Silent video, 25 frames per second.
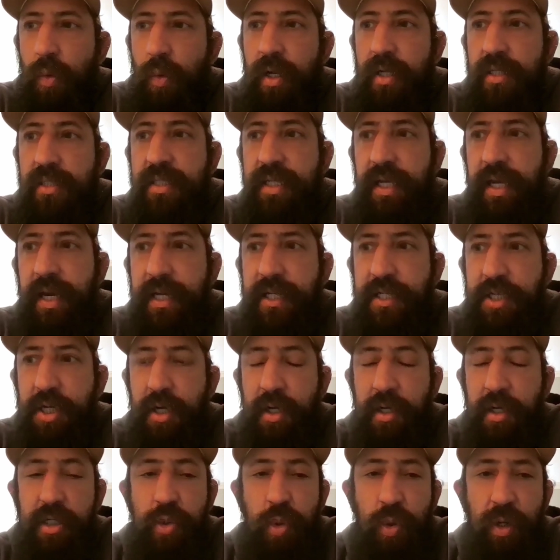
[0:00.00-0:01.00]
I want to say I
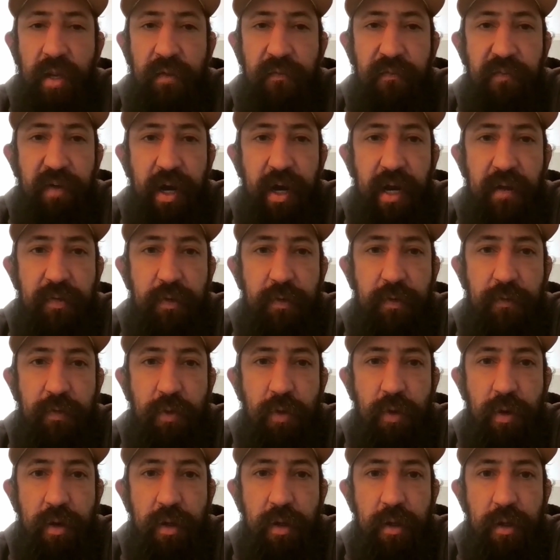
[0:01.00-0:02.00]
turned 25 in
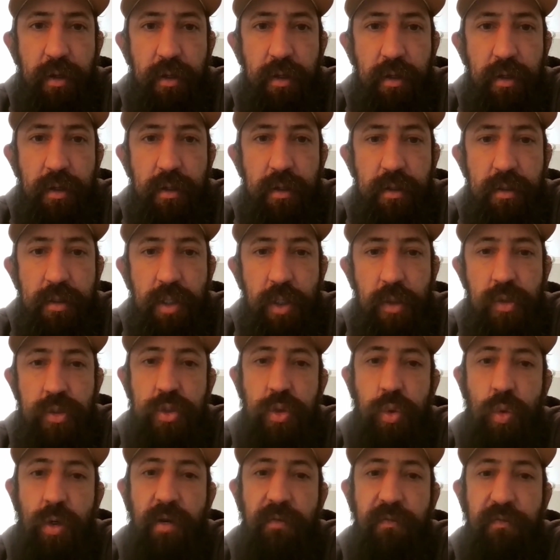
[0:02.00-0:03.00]
Florida. Okay. So I
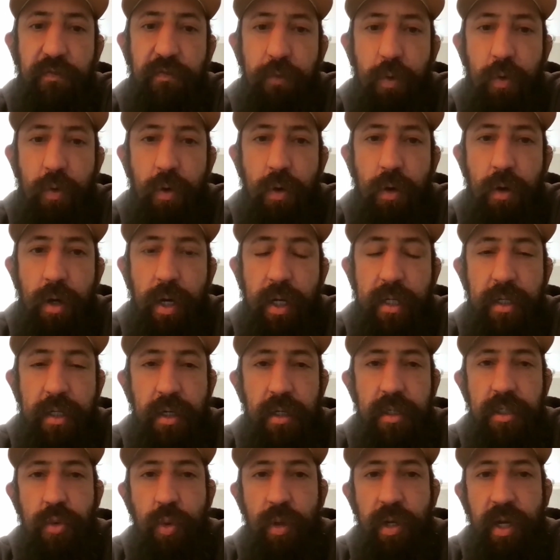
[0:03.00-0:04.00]
was 24. Okay. I
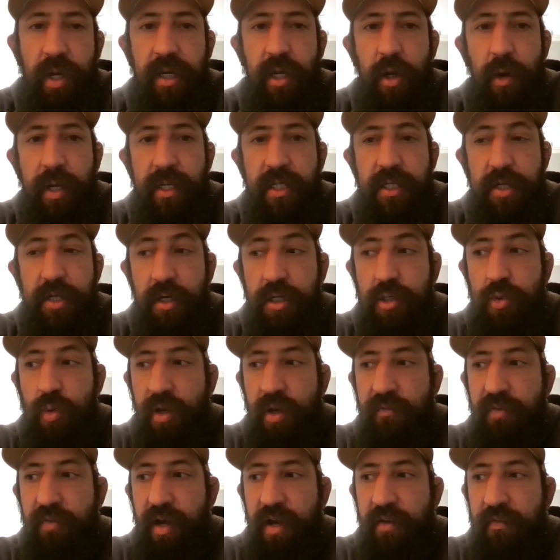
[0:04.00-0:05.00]
turned 20. I know I turned
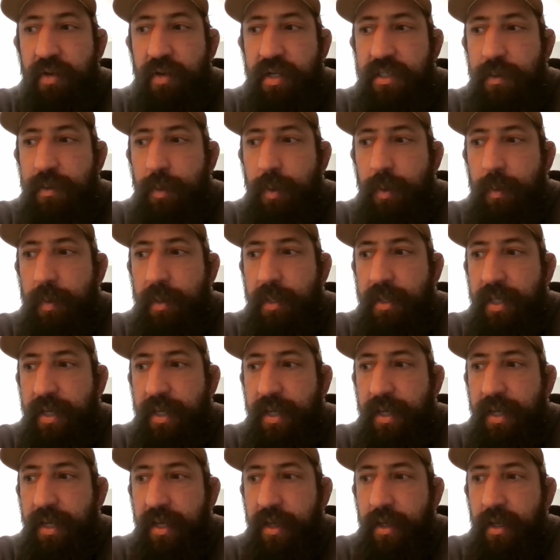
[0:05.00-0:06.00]
25 because I remember
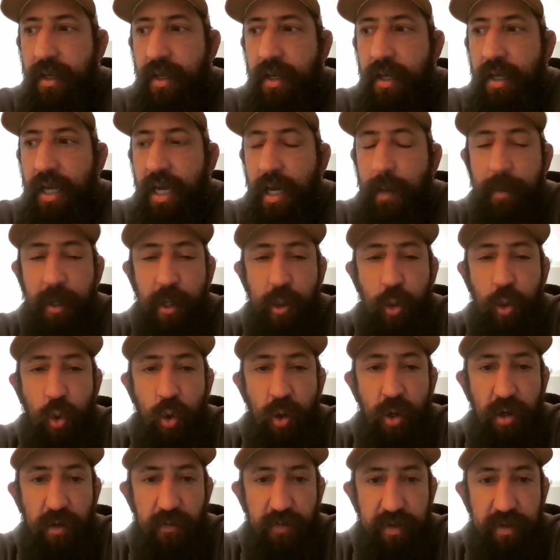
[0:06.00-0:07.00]
thinking I'm a
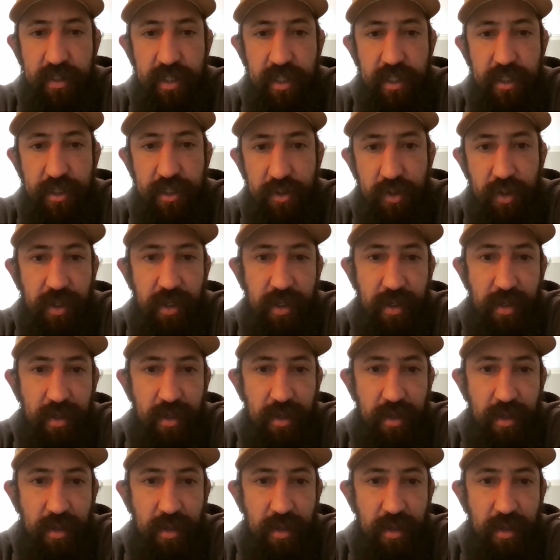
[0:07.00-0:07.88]
quarter of a century.